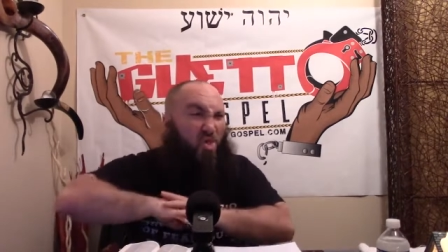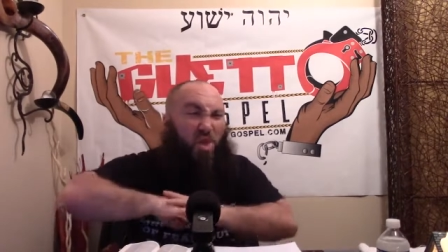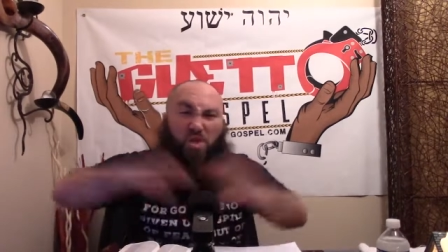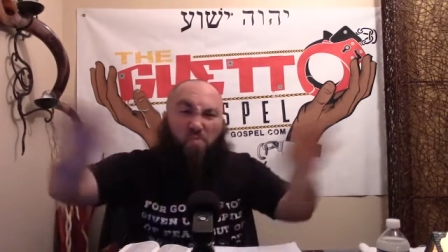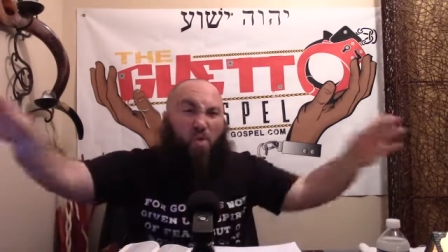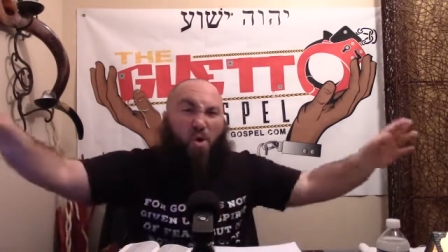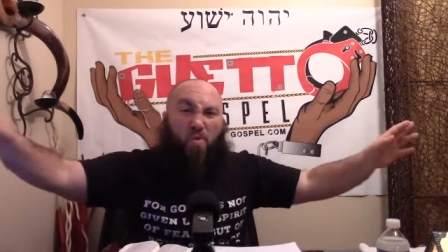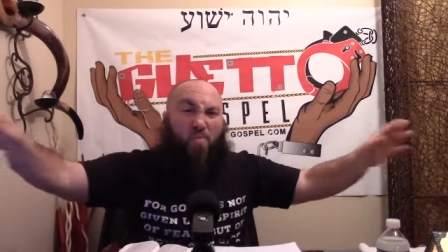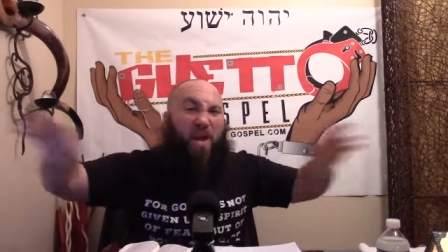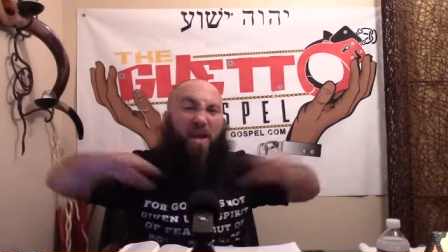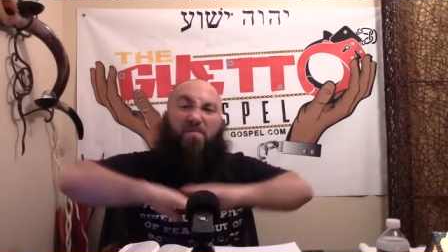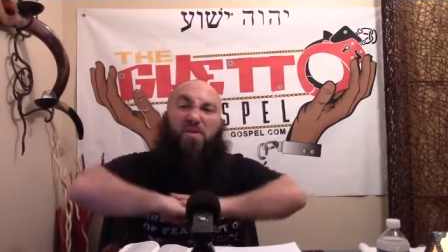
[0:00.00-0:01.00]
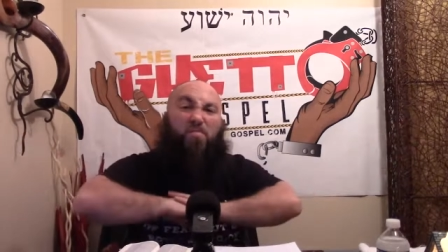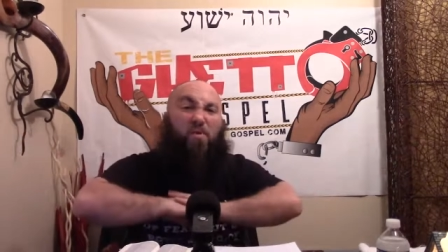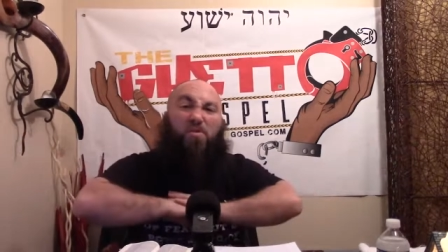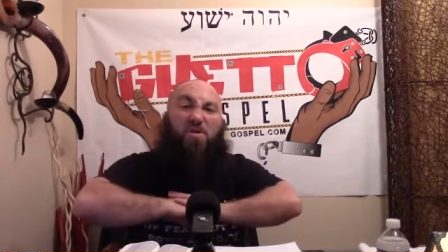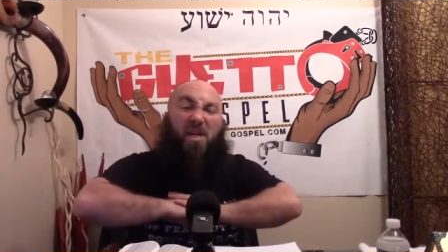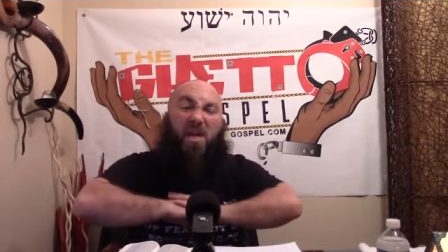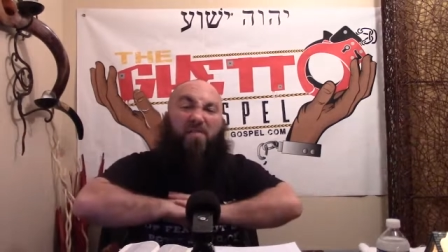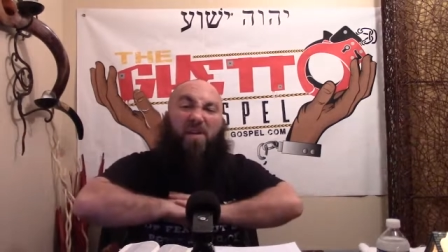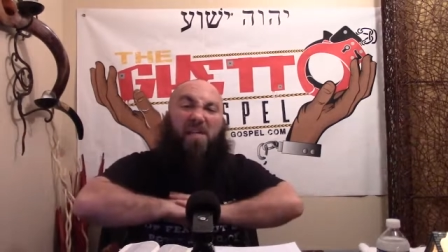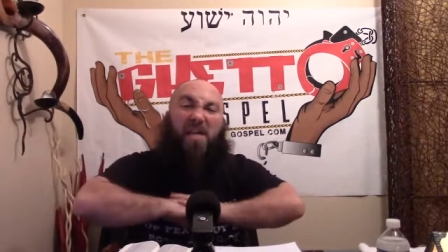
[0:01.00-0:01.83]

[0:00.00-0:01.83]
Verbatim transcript: this world, we ain't even supposed to even